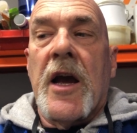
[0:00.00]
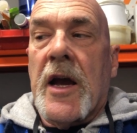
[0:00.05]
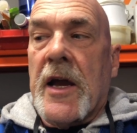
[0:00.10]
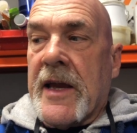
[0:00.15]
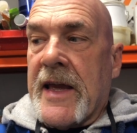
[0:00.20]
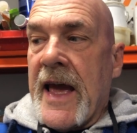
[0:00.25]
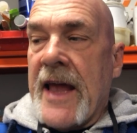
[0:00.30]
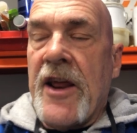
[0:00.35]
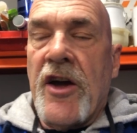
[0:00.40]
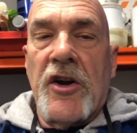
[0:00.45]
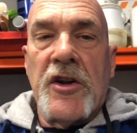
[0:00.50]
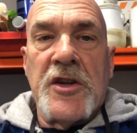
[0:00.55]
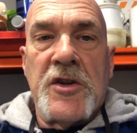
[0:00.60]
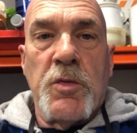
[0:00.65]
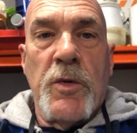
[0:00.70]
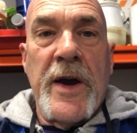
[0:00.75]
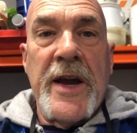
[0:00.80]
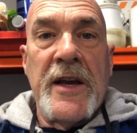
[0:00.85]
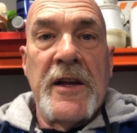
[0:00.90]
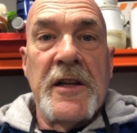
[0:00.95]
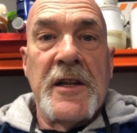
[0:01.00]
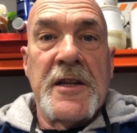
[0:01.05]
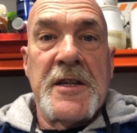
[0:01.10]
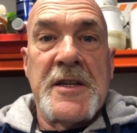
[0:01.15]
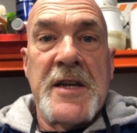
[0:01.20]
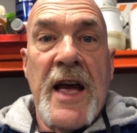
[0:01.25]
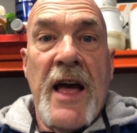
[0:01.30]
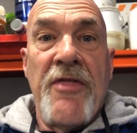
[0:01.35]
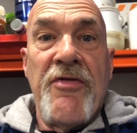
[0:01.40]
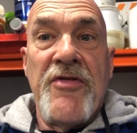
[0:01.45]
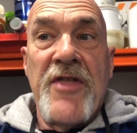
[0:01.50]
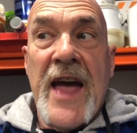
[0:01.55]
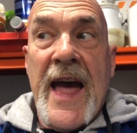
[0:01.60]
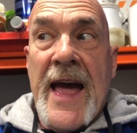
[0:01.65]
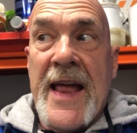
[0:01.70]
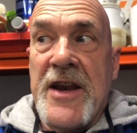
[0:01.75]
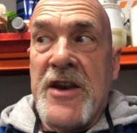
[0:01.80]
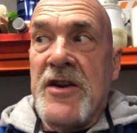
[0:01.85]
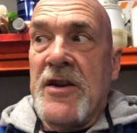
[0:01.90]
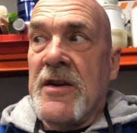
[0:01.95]
get it onto wheels, and
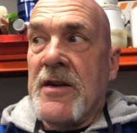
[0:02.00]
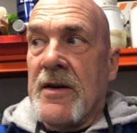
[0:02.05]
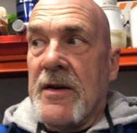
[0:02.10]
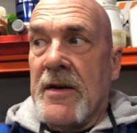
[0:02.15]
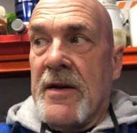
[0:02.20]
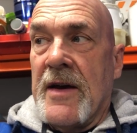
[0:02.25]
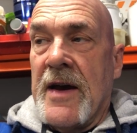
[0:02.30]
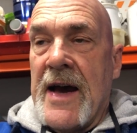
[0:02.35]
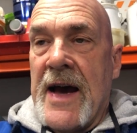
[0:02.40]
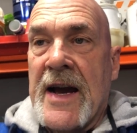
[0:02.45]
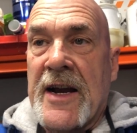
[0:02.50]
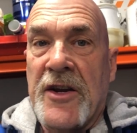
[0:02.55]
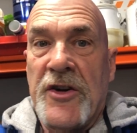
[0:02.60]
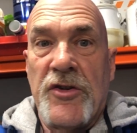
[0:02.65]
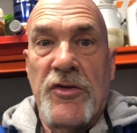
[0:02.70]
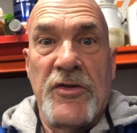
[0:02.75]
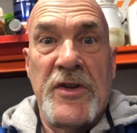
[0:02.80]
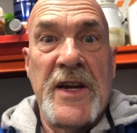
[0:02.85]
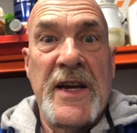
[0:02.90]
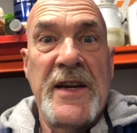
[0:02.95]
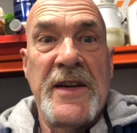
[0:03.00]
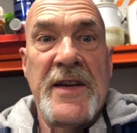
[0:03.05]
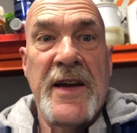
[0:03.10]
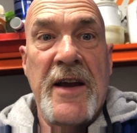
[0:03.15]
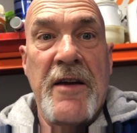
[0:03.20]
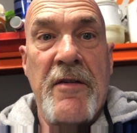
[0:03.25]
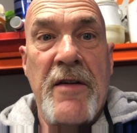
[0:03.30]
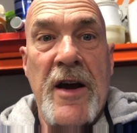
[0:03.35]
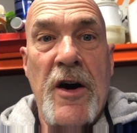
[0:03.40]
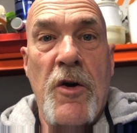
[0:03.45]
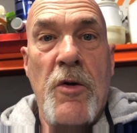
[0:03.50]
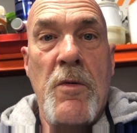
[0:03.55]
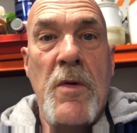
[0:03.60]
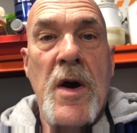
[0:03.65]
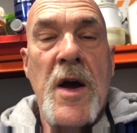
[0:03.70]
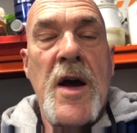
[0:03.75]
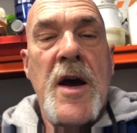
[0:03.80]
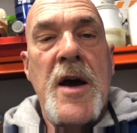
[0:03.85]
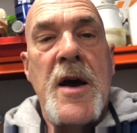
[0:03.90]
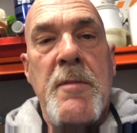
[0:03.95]
then I can do the interior out.
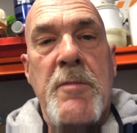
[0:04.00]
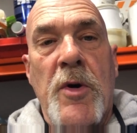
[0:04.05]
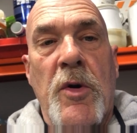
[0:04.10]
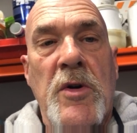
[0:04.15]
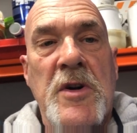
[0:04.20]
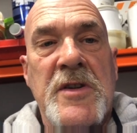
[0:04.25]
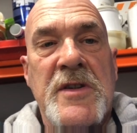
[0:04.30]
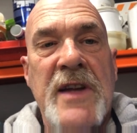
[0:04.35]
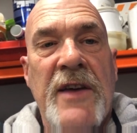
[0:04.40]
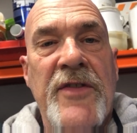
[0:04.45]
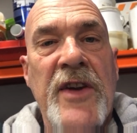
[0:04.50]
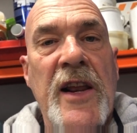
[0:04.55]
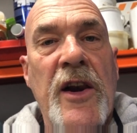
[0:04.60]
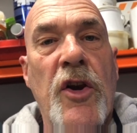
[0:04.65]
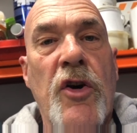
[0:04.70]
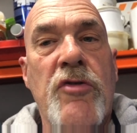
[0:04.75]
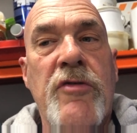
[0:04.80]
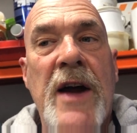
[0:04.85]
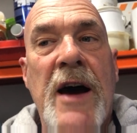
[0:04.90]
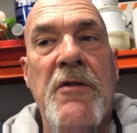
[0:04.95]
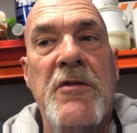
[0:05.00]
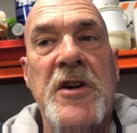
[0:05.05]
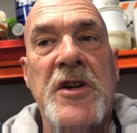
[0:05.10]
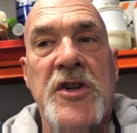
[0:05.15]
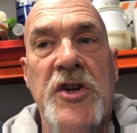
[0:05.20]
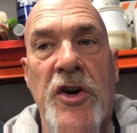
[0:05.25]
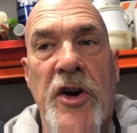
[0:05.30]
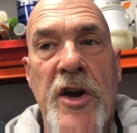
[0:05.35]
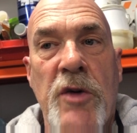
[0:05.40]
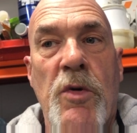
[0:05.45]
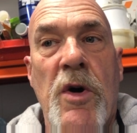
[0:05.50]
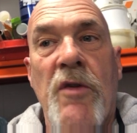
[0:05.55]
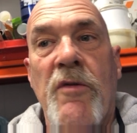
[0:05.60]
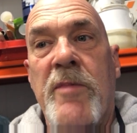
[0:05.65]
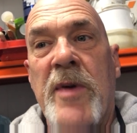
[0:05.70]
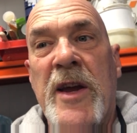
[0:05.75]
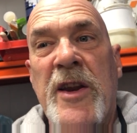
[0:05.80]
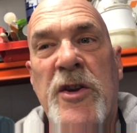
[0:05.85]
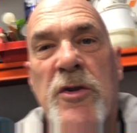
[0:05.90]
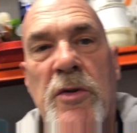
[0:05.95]
But we'll just have a little look around to show you what we've
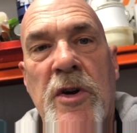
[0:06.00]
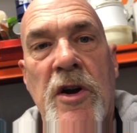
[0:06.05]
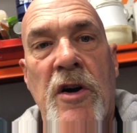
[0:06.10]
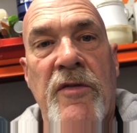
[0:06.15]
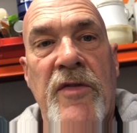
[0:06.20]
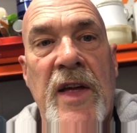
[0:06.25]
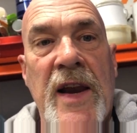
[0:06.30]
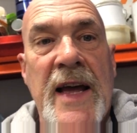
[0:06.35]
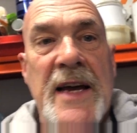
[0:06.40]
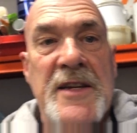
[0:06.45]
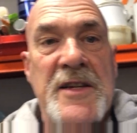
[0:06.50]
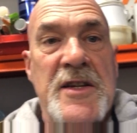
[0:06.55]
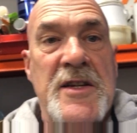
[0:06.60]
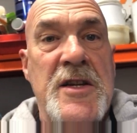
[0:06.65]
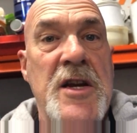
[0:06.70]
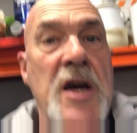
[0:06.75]
been doing over the last